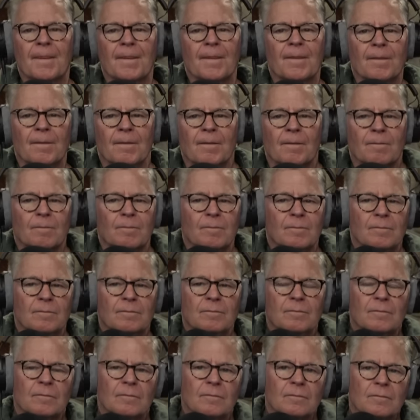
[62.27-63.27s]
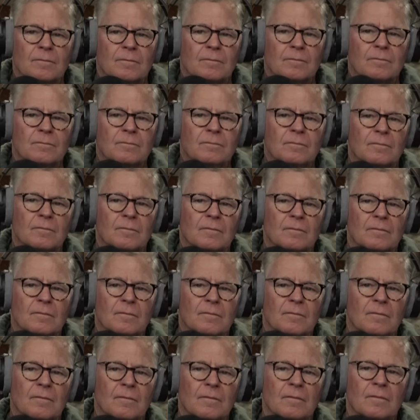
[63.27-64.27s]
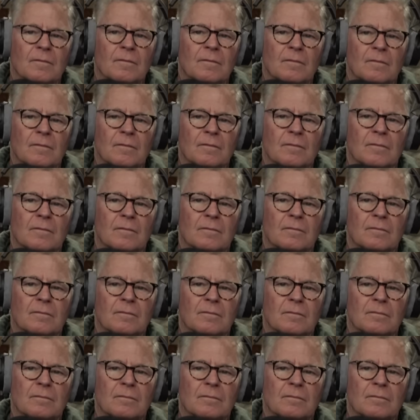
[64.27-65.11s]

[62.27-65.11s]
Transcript: The person shown says nothing.